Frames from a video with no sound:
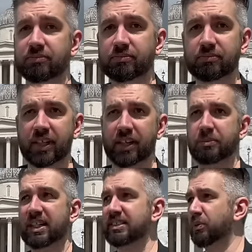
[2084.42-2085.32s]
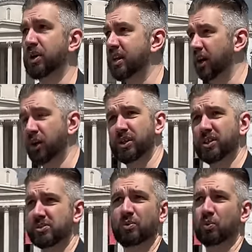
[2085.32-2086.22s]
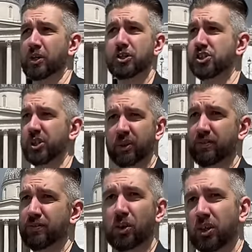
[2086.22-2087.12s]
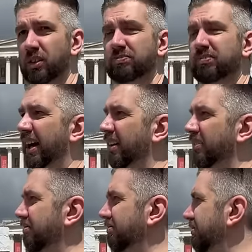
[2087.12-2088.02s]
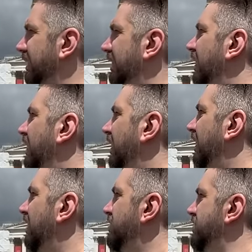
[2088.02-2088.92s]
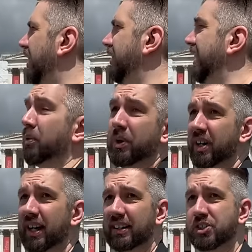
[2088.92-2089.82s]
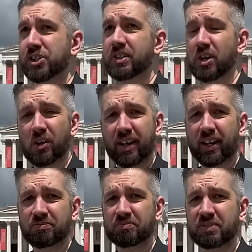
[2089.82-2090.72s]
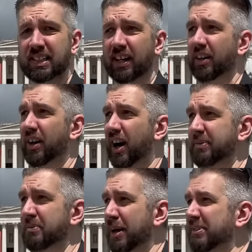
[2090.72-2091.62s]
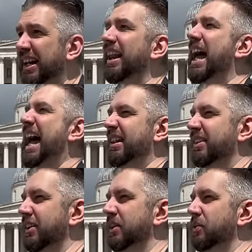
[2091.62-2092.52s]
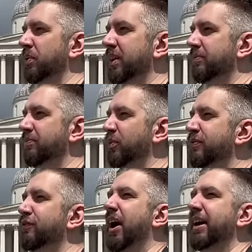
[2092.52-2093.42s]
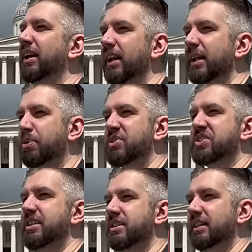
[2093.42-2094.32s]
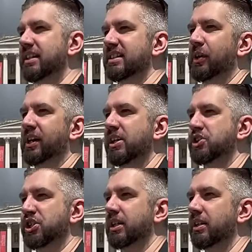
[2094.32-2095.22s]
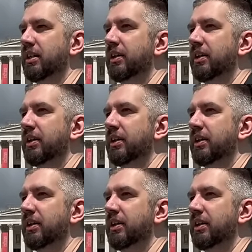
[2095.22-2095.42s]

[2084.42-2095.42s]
Yeah. You know, because they want to know who you, what you're shooting for. And so, yeah, we weren't allowed to shoot the doc here. So I'm, I'm glad that we're, we're finally presenting this location